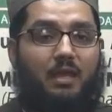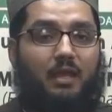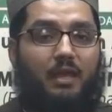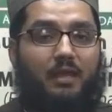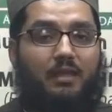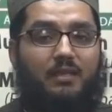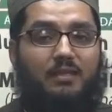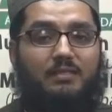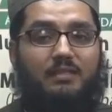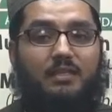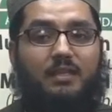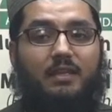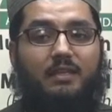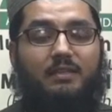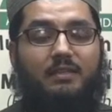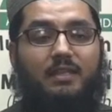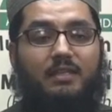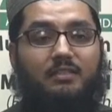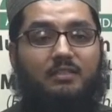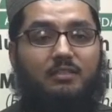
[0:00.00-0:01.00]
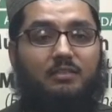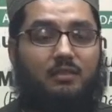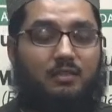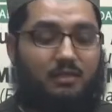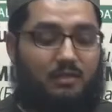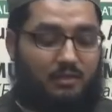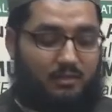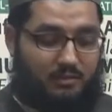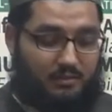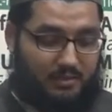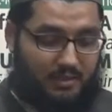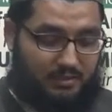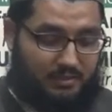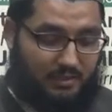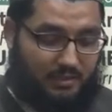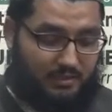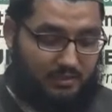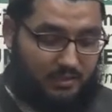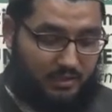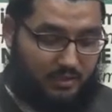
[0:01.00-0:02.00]
And he said, and this
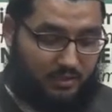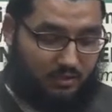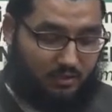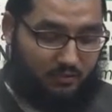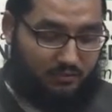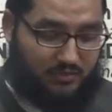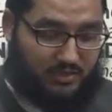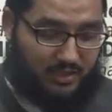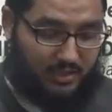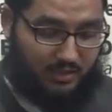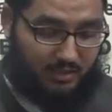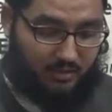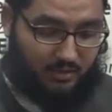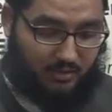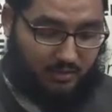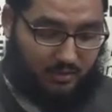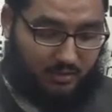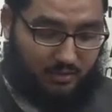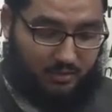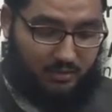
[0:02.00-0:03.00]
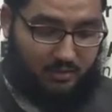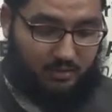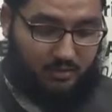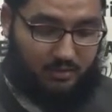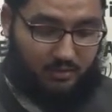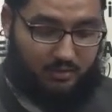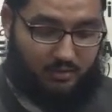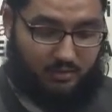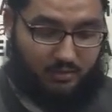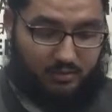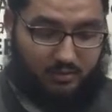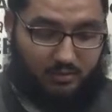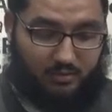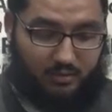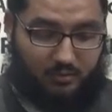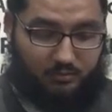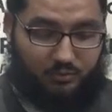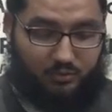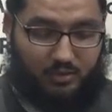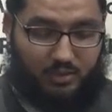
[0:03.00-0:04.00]
incident of Sheikh
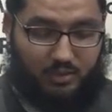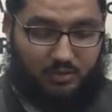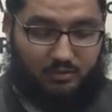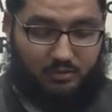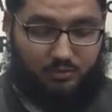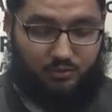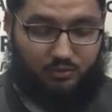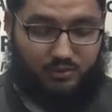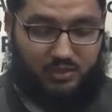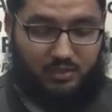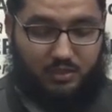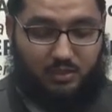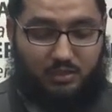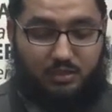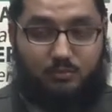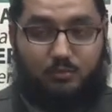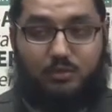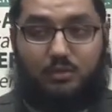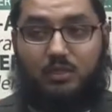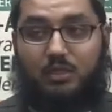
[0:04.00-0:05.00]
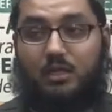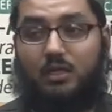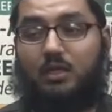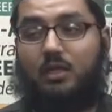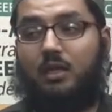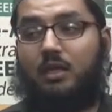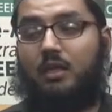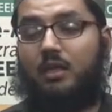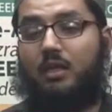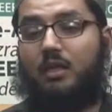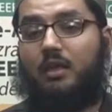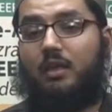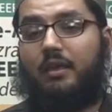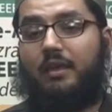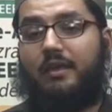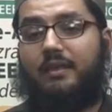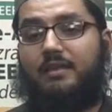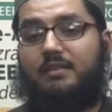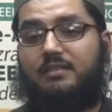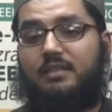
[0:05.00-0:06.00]
Abdullah Andalusi, rahimullah,
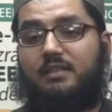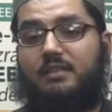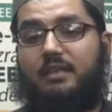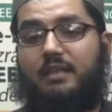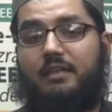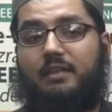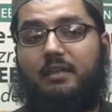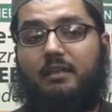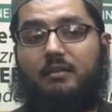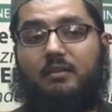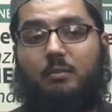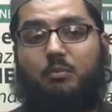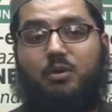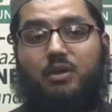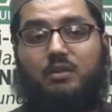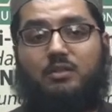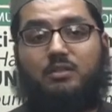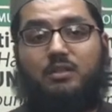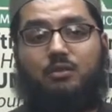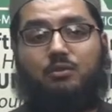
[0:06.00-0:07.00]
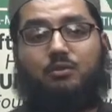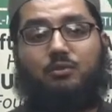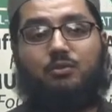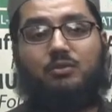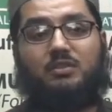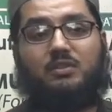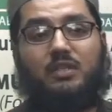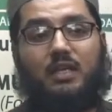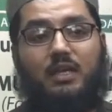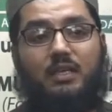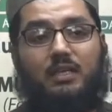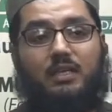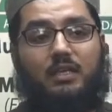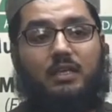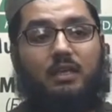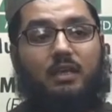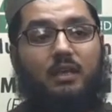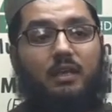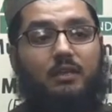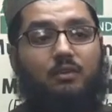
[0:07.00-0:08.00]
and he said that the person who's
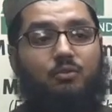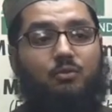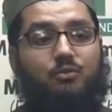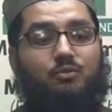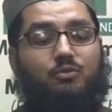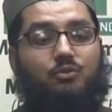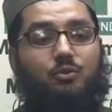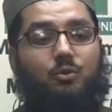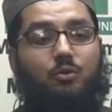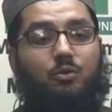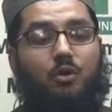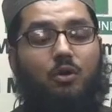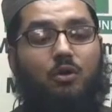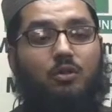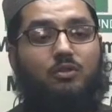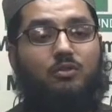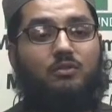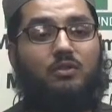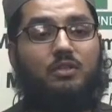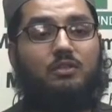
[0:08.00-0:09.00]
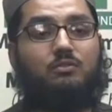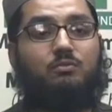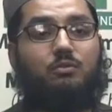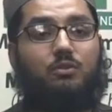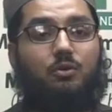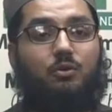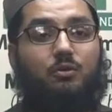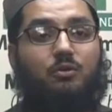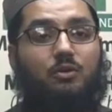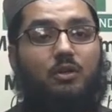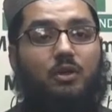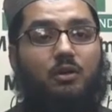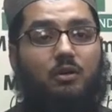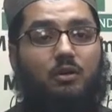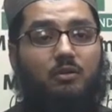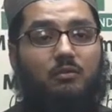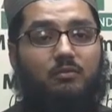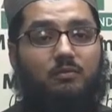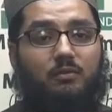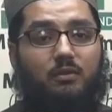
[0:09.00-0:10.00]
salik and who's going on to this road
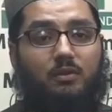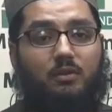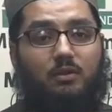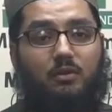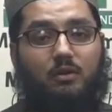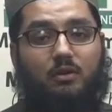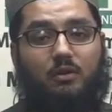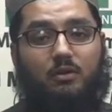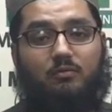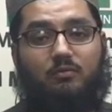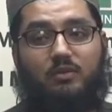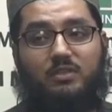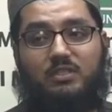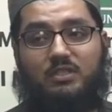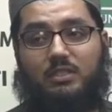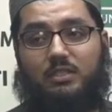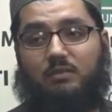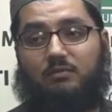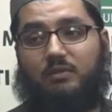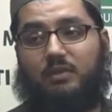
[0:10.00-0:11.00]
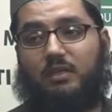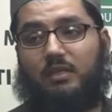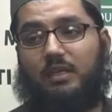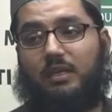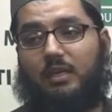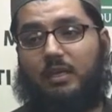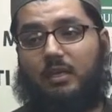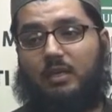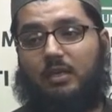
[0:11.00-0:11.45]
of achieving